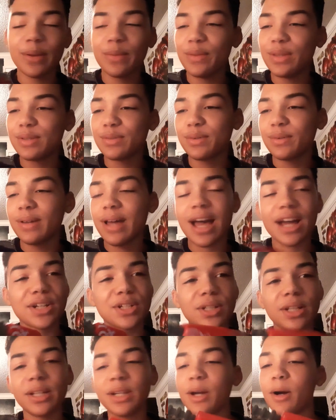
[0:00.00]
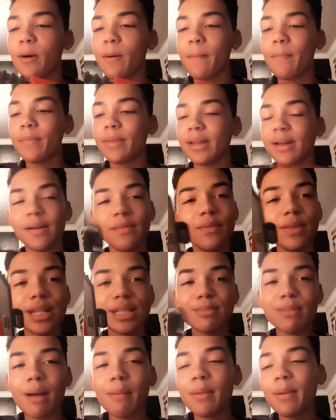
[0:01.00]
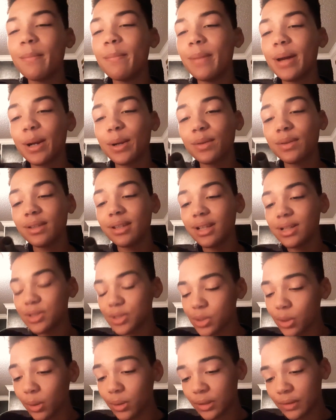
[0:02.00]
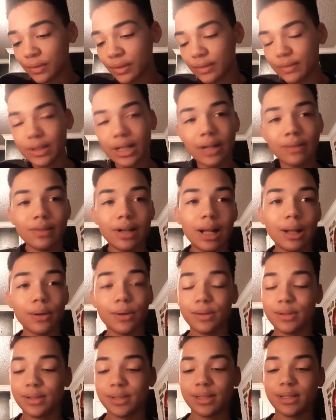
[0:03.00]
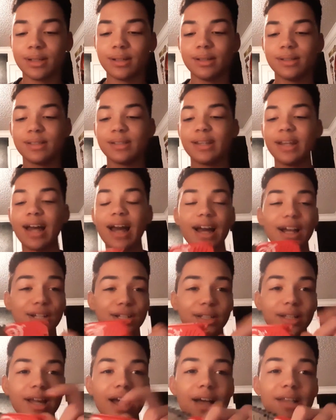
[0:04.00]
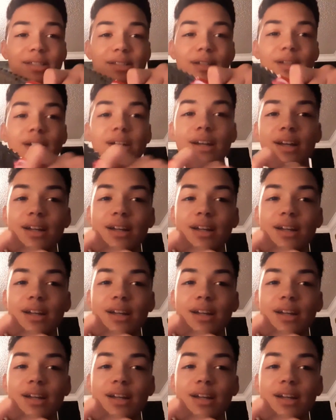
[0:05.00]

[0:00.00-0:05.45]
than this. Actually, no, this might be better than the Jolt for $5, because it actually has a